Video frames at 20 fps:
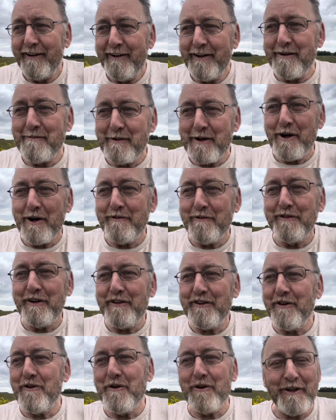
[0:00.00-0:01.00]
Am I
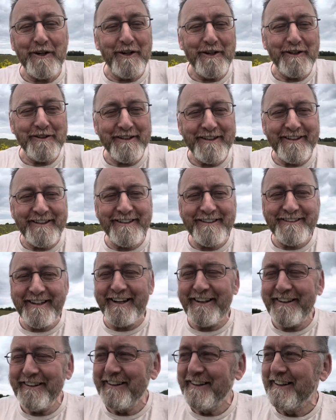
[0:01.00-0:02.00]
over-organising this
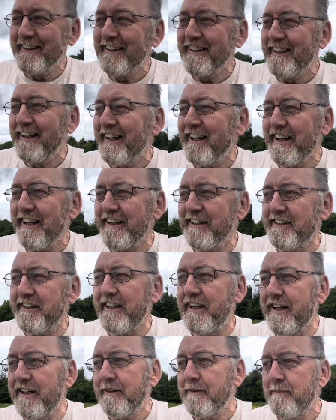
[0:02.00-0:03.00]
now? And
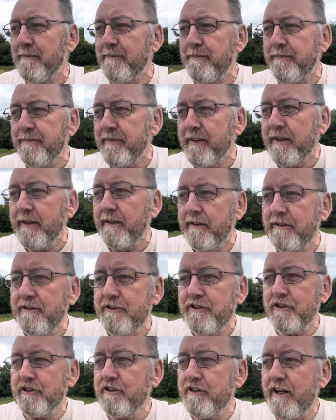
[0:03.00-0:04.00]

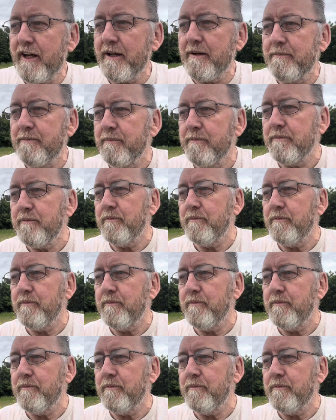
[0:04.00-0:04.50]
just let them